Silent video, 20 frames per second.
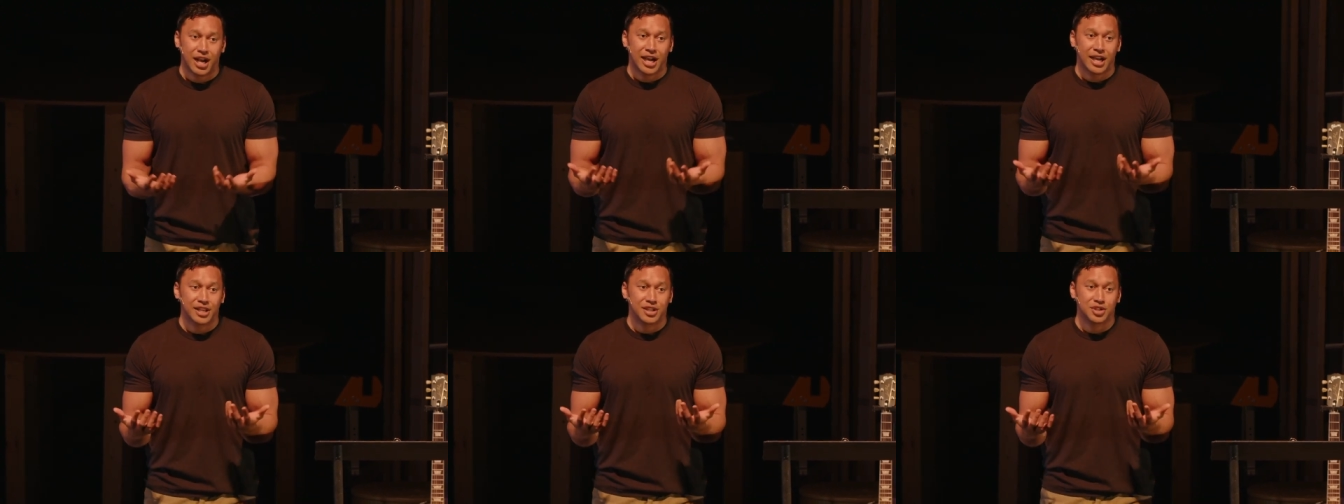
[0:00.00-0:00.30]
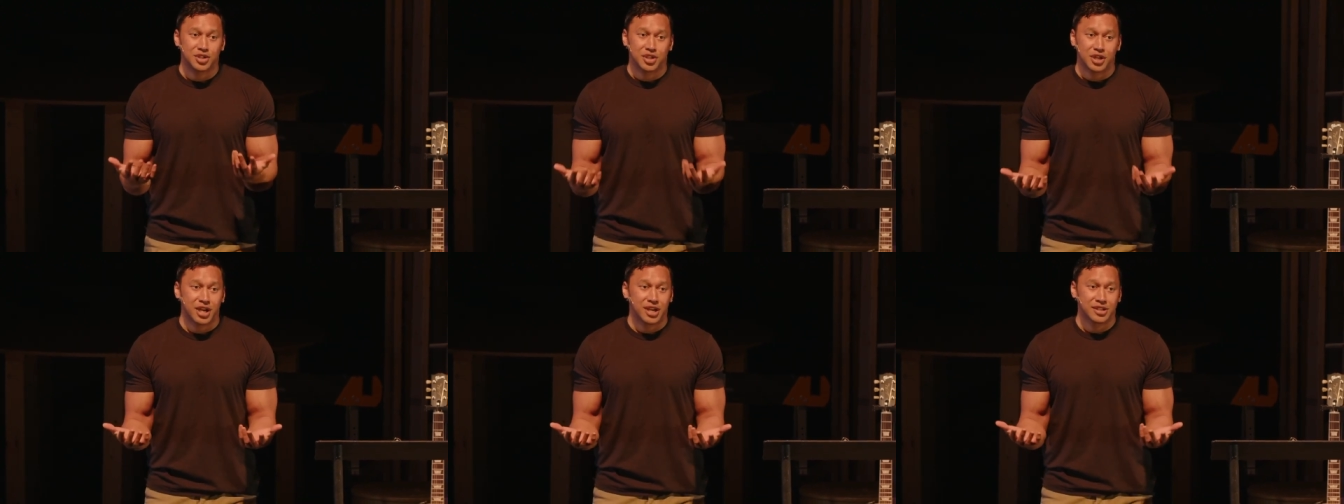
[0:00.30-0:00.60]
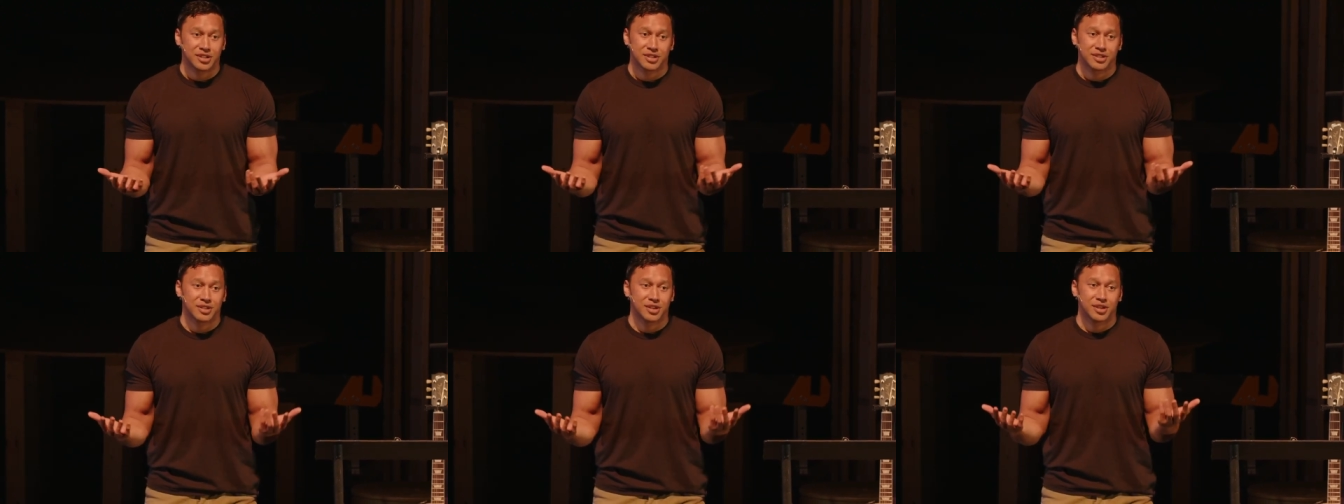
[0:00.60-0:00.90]
I
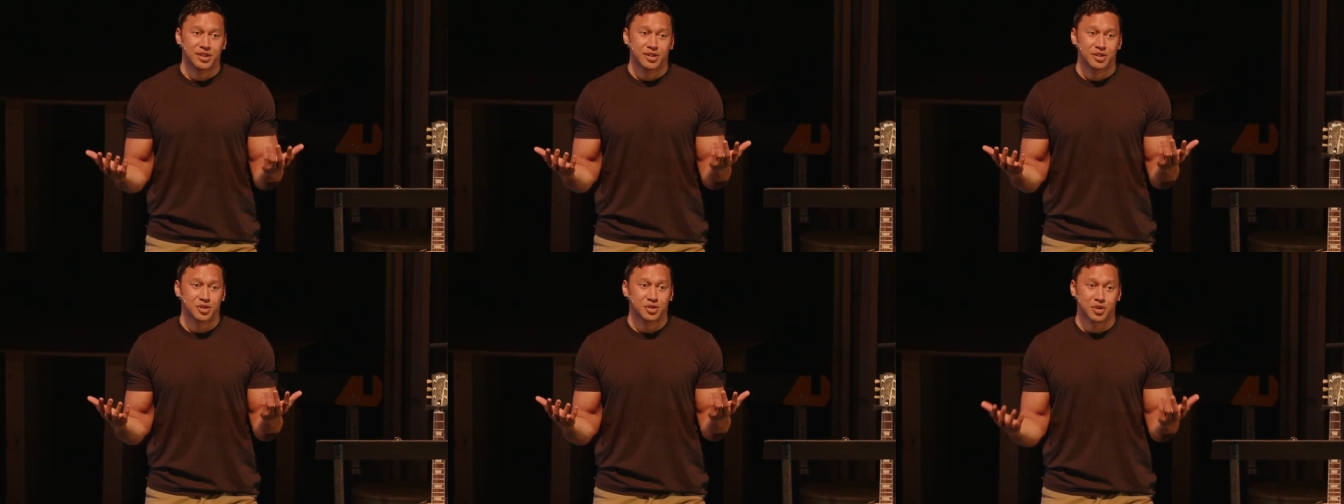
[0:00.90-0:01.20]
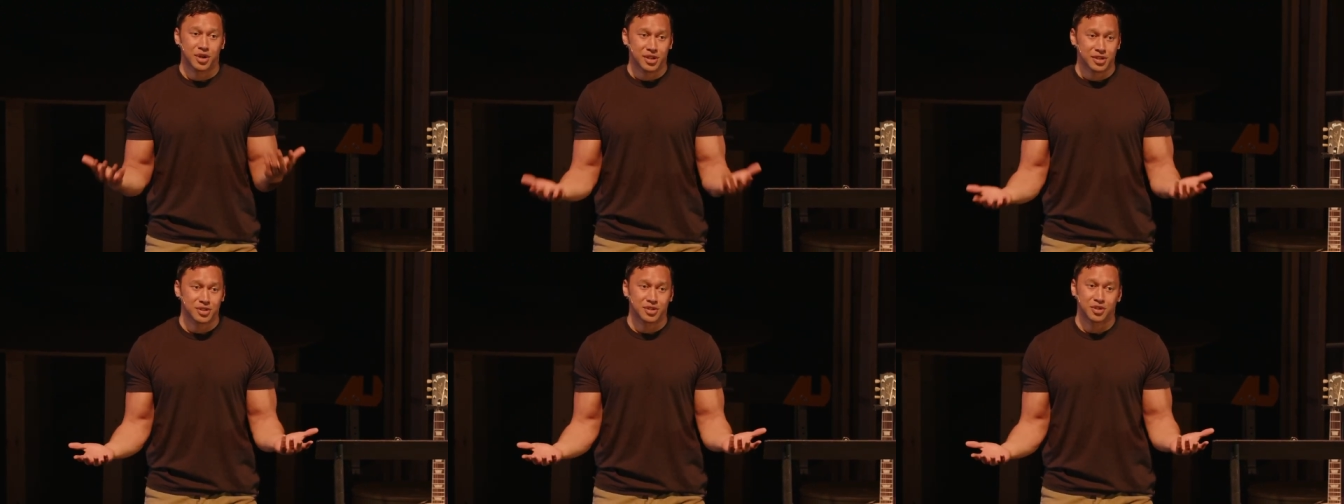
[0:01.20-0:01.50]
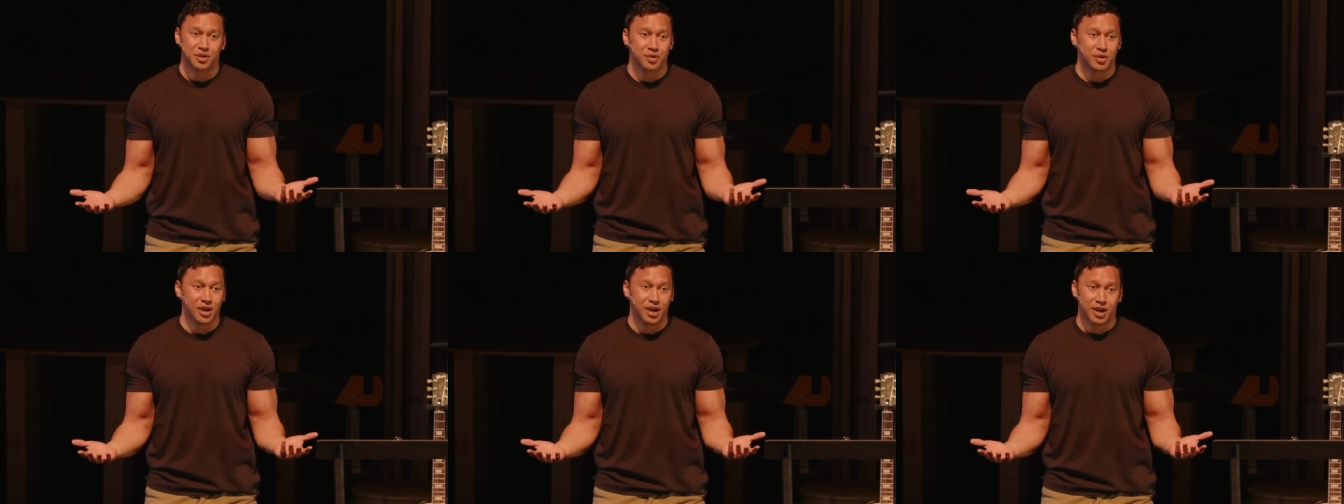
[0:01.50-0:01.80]
just
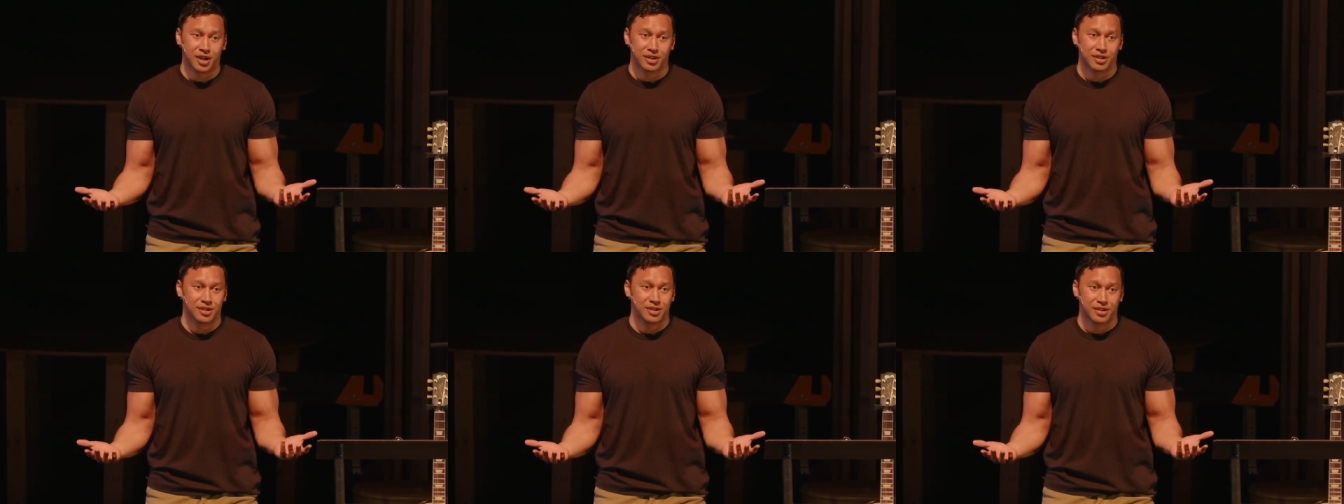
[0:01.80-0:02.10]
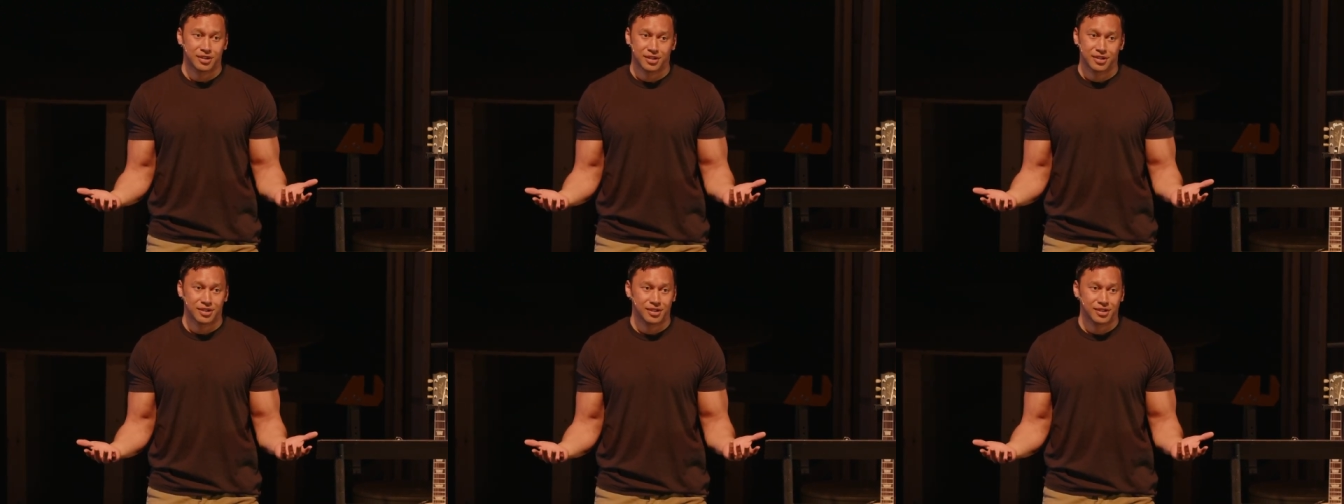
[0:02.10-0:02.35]
trust you, God.